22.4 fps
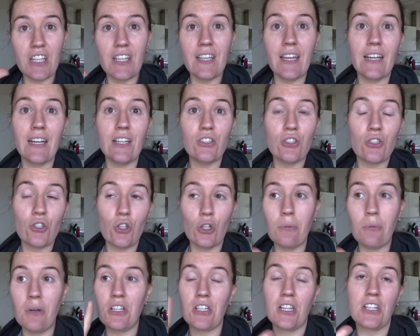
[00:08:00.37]
can get into too
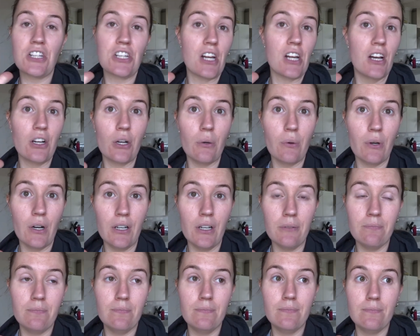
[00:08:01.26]
much, like she can't go on
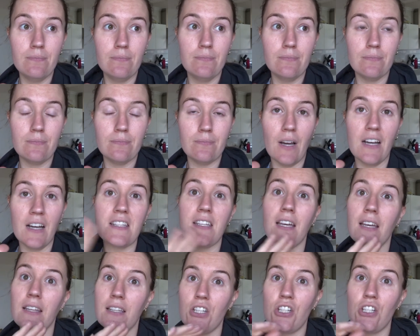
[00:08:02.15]
a, I
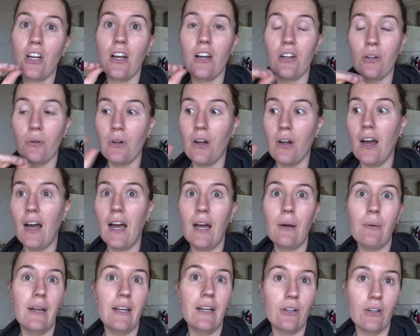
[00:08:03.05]
say this, she can't go on a
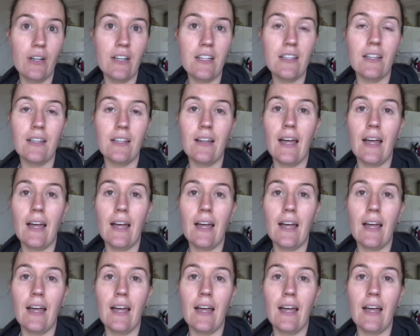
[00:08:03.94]
highway or anything.